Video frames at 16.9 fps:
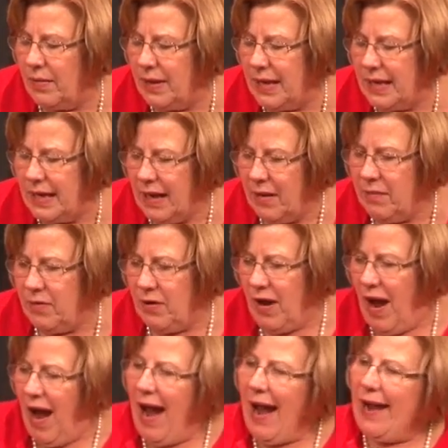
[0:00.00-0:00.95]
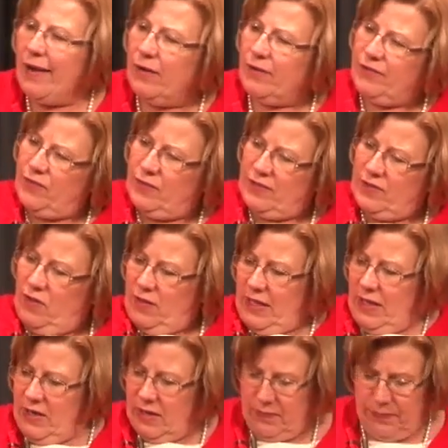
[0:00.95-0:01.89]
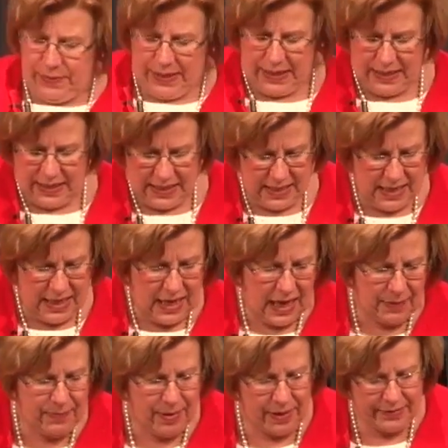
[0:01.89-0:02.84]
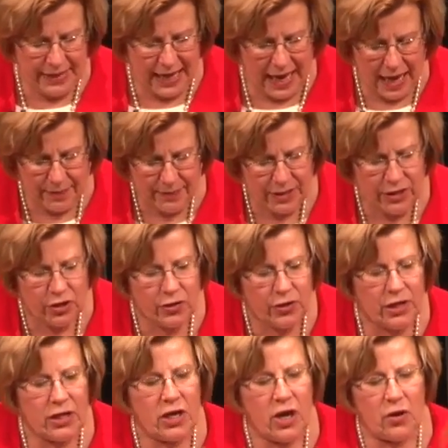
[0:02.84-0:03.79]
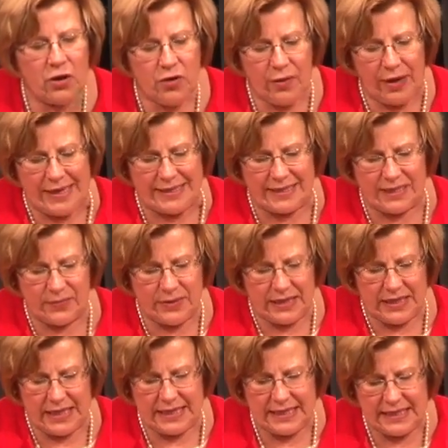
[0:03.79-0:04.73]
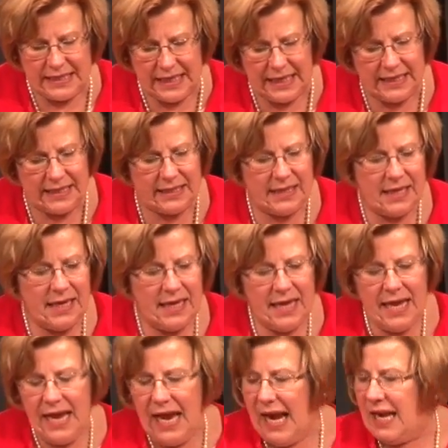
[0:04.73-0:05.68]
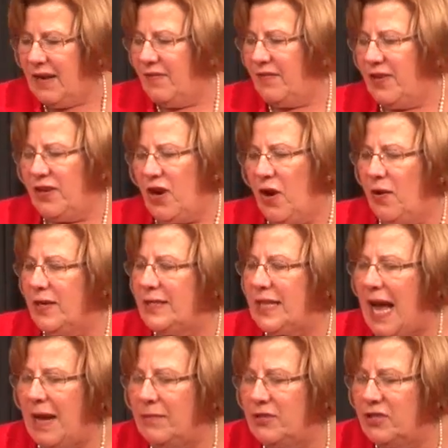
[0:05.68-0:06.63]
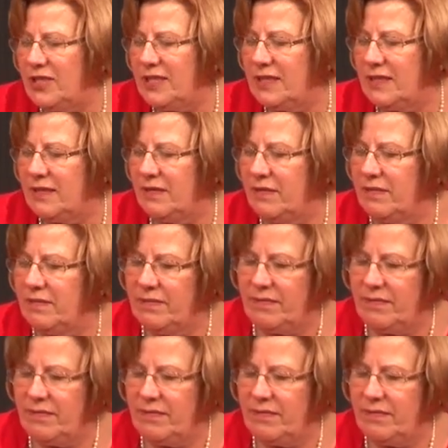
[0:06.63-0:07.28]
any higher. So it's only going to be about that. I mean, you can go crazy with these things. And if you notice, I'm just